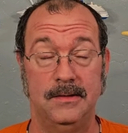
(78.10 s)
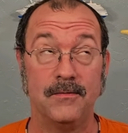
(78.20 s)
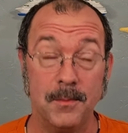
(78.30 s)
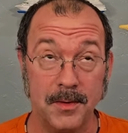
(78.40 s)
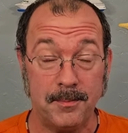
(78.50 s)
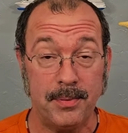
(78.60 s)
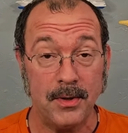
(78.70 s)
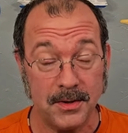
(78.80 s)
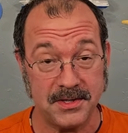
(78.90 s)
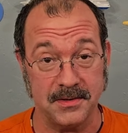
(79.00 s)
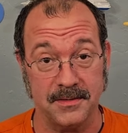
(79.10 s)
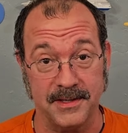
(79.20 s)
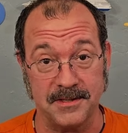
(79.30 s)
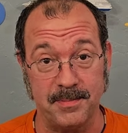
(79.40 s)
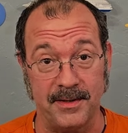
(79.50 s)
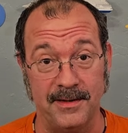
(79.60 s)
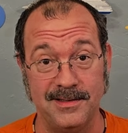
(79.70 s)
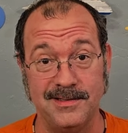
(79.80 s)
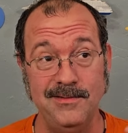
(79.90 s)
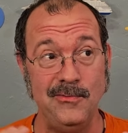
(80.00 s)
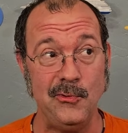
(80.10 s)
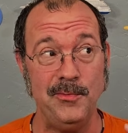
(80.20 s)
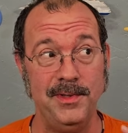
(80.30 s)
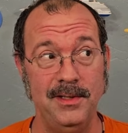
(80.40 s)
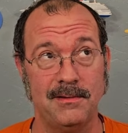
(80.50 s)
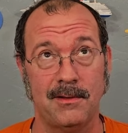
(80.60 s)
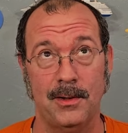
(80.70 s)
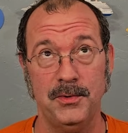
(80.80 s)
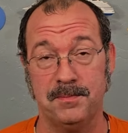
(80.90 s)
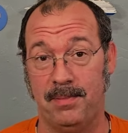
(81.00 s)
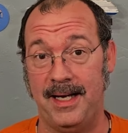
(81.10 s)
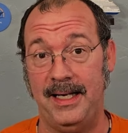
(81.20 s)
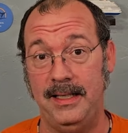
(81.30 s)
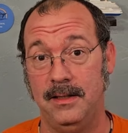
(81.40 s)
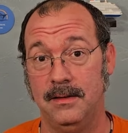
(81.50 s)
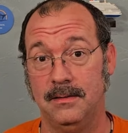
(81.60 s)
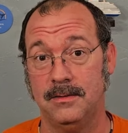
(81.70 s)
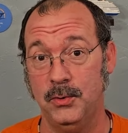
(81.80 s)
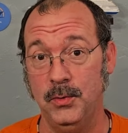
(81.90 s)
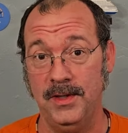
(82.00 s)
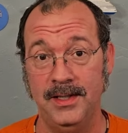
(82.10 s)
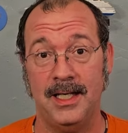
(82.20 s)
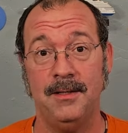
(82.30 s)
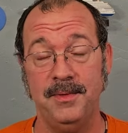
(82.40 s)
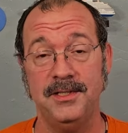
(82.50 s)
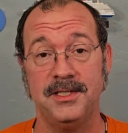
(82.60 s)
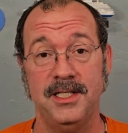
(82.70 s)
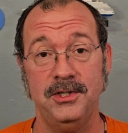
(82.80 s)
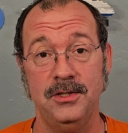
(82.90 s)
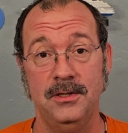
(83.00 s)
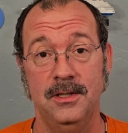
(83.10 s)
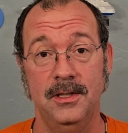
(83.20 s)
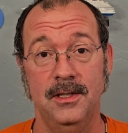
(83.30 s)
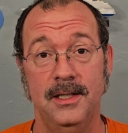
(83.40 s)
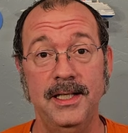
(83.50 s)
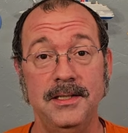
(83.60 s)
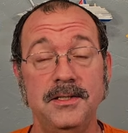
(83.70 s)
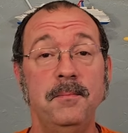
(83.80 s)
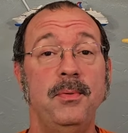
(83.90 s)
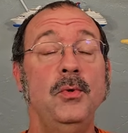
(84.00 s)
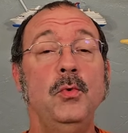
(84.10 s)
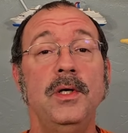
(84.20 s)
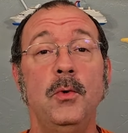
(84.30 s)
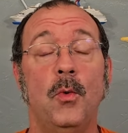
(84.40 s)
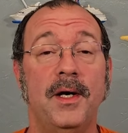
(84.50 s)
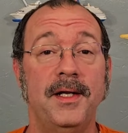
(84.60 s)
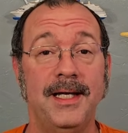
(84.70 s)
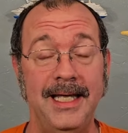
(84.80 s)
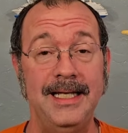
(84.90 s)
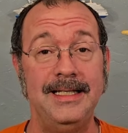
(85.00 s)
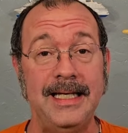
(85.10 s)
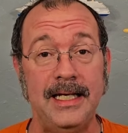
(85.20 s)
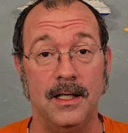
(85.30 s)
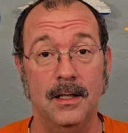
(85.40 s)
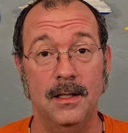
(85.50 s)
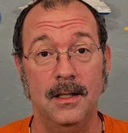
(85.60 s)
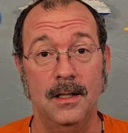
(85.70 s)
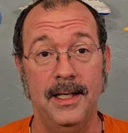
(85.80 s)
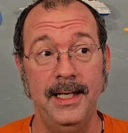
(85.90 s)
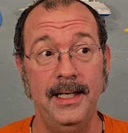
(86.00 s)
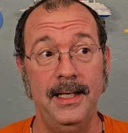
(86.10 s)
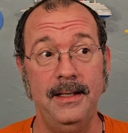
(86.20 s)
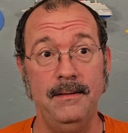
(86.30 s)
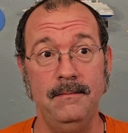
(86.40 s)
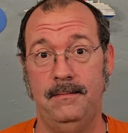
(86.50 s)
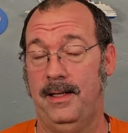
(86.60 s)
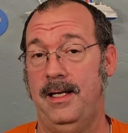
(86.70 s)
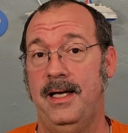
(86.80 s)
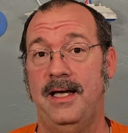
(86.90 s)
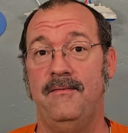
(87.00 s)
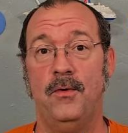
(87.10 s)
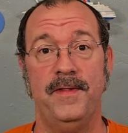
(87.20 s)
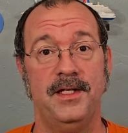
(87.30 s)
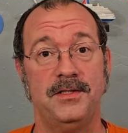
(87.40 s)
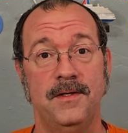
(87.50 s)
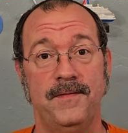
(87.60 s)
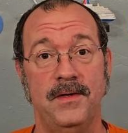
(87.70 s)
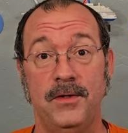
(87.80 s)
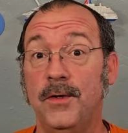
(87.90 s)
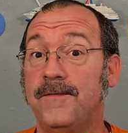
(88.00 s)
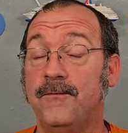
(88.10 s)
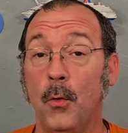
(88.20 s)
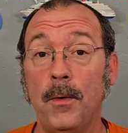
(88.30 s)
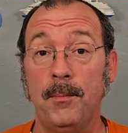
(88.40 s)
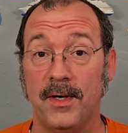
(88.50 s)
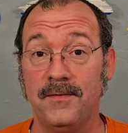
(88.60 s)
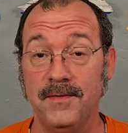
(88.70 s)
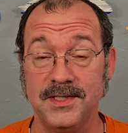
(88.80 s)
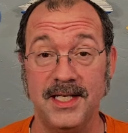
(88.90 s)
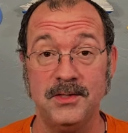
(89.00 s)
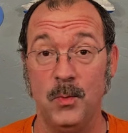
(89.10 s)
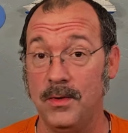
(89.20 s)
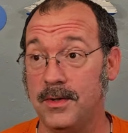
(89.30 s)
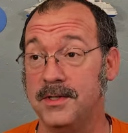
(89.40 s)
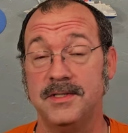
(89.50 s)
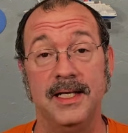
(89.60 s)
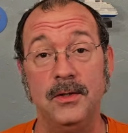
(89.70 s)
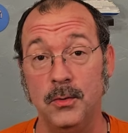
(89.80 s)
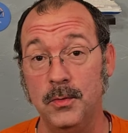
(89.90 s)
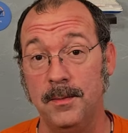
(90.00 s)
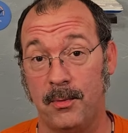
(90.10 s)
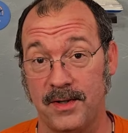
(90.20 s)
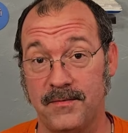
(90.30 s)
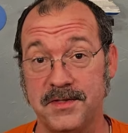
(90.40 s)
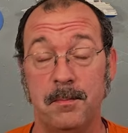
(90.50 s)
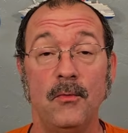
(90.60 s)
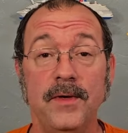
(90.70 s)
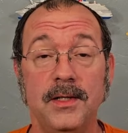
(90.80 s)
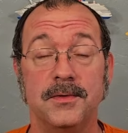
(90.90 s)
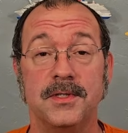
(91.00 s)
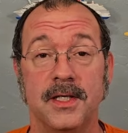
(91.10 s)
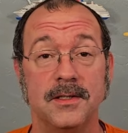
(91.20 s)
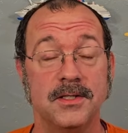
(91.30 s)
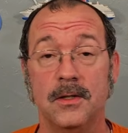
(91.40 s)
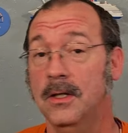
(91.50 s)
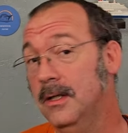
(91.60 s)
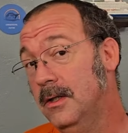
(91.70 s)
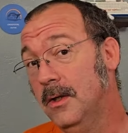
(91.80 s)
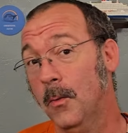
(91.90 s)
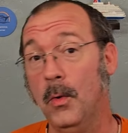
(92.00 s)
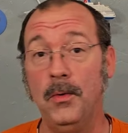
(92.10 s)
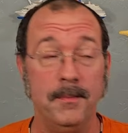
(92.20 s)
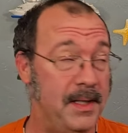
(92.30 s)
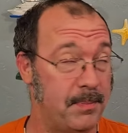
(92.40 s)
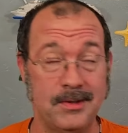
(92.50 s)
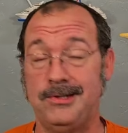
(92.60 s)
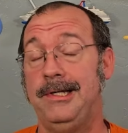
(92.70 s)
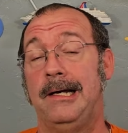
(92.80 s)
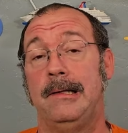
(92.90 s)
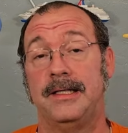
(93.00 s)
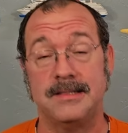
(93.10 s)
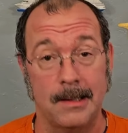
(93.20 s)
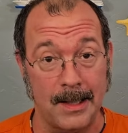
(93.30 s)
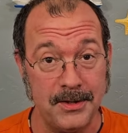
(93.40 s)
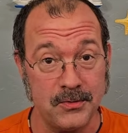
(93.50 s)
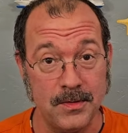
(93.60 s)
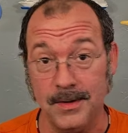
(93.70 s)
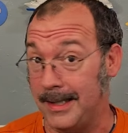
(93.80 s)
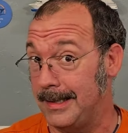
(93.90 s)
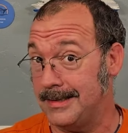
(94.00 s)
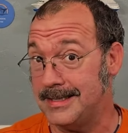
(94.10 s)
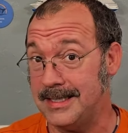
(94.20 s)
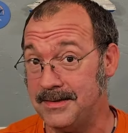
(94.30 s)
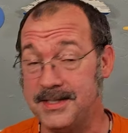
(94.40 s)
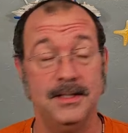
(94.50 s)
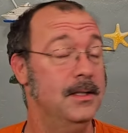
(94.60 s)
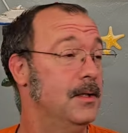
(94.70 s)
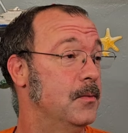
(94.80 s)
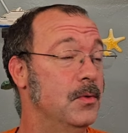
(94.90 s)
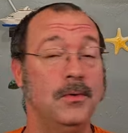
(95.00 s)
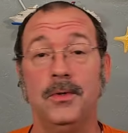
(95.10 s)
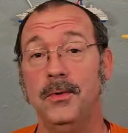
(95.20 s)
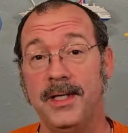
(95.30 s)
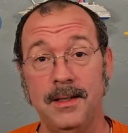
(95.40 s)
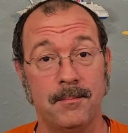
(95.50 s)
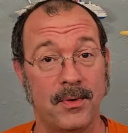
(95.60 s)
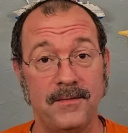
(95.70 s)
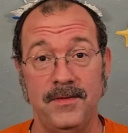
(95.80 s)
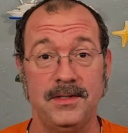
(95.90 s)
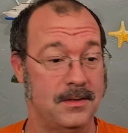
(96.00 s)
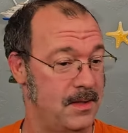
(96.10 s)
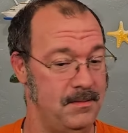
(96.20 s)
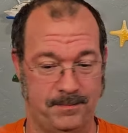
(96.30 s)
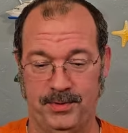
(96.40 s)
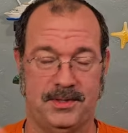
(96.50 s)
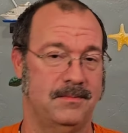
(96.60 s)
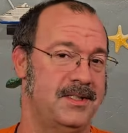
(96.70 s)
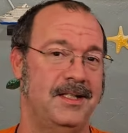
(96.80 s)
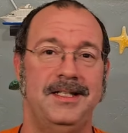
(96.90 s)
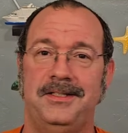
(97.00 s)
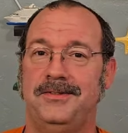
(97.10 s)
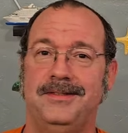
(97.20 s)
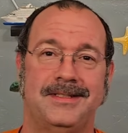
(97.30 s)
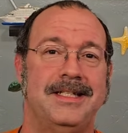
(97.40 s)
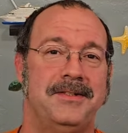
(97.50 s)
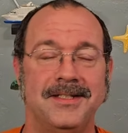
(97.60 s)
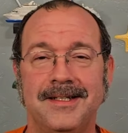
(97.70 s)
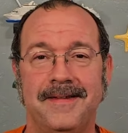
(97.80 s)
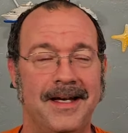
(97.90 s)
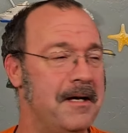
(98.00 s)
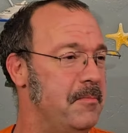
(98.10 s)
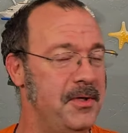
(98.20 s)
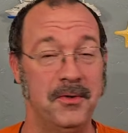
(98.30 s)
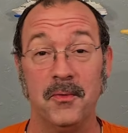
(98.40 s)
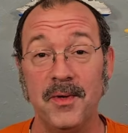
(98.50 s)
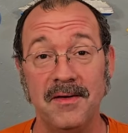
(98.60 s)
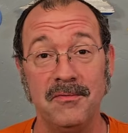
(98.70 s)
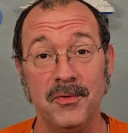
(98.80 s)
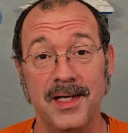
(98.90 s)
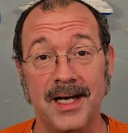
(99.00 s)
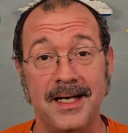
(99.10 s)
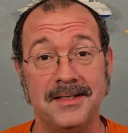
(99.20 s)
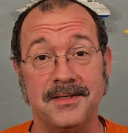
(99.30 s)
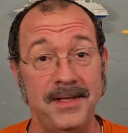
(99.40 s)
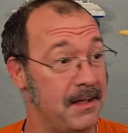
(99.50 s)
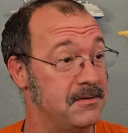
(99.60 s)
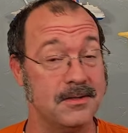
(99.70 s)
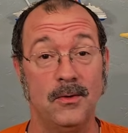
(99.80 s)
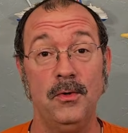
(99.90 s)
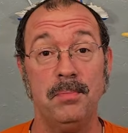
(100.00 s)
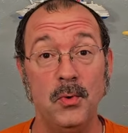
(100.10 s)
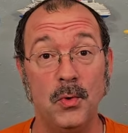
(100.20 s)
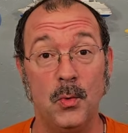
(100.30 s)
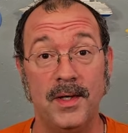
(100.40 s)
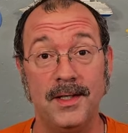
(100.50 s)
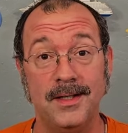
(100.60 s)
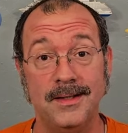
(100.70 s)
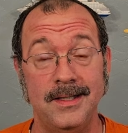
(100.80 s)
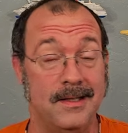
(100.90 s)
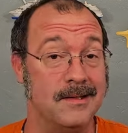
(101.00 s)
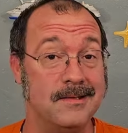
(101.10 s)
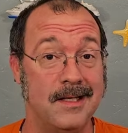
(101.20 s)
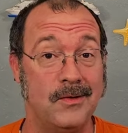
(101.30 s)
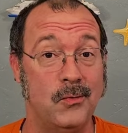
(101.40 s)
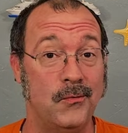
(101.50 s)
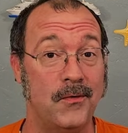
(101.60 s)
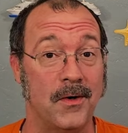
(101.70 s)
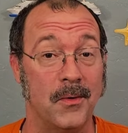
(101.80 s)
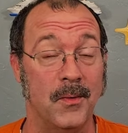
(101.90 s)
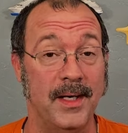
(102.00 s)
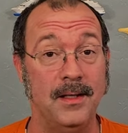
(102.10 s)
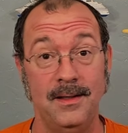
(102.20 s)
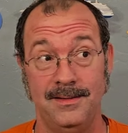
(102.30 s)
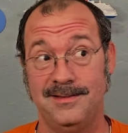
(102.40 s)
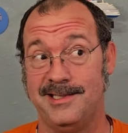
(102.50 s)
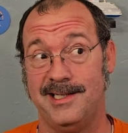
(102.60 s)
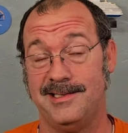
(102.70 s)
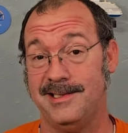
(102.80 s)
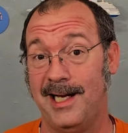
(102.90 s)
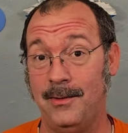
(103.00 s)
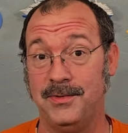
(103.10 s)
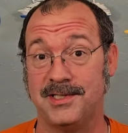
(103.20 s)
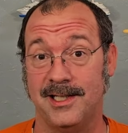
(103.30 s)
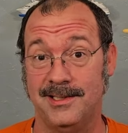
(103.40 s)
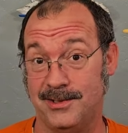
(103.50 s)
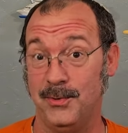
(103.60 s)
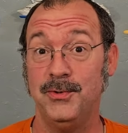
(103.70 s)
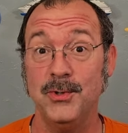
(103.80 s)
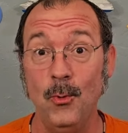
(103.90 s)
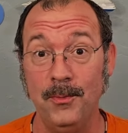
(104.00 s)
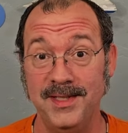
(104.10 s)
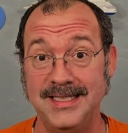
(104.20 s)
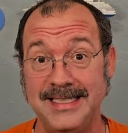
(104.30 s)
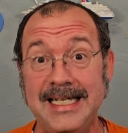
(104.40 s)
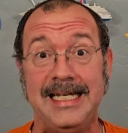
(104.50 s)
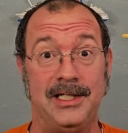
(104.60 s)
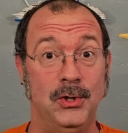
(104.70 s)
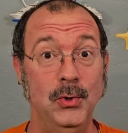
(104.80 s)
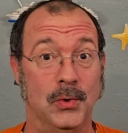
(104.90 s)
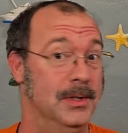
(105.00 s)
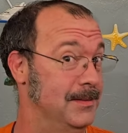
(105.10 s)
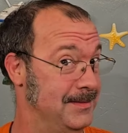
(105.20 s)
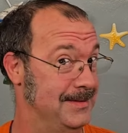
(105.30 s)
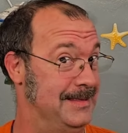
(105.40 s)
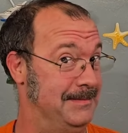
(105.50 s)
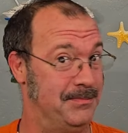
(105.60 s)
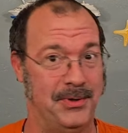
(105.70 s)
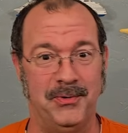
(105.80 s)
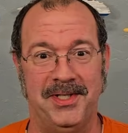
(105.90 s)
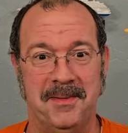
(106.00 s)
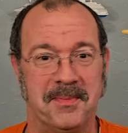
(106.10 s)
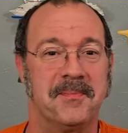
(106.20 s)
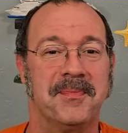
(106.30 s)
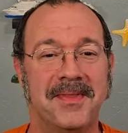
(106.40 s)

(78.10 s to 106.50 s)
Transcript: From our personal experience, normally close by to an omelet station is the Blue Iguana Cantina. And they have all that stuff out there for breakfast as well because they do the breakfast burritos there. So, me personally, I like cilantro. I like the salsa. We'll go get breakfast and then put some cilantro and salsa on the omelet or whatever we got. So yeah, just go to Blue Iguana Cantina. It's not too far away, and there's actually outside, so there's normally seating too. Pro tip.